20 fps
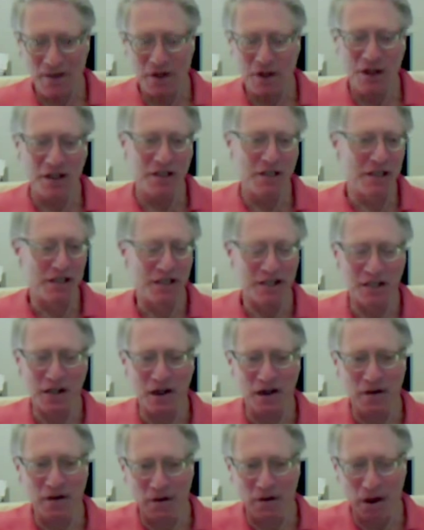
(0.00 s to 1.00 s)
which
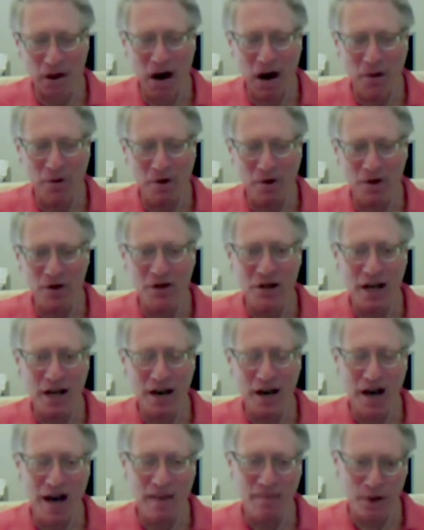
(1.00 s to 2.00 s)
consists of others
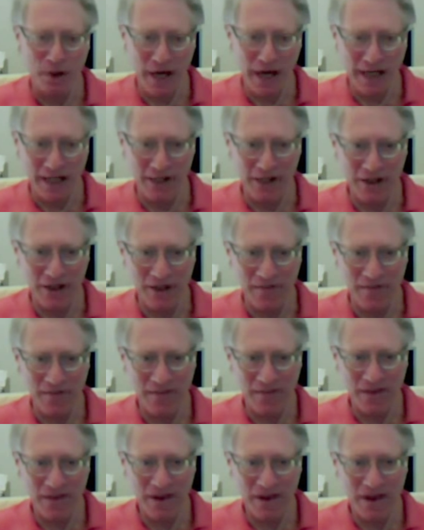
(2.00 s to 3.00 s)
and objects.
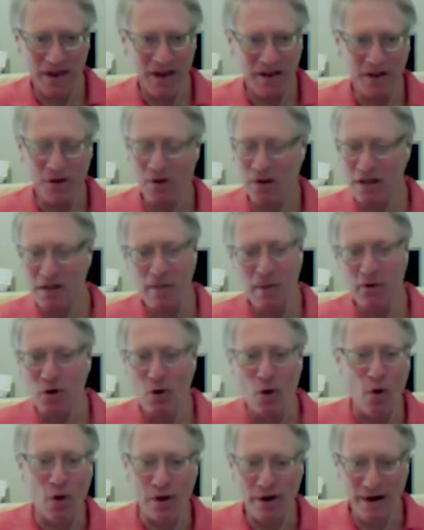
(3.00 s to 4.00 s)
So it is the
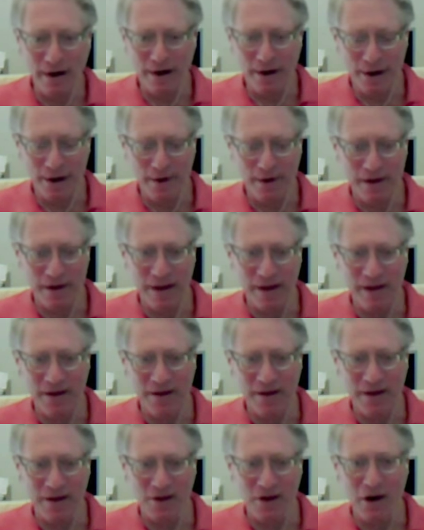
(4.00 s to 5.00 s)
most ordinary thing
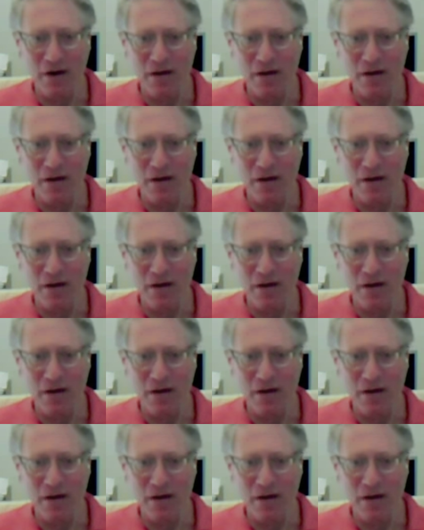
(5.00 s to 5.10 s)
there is.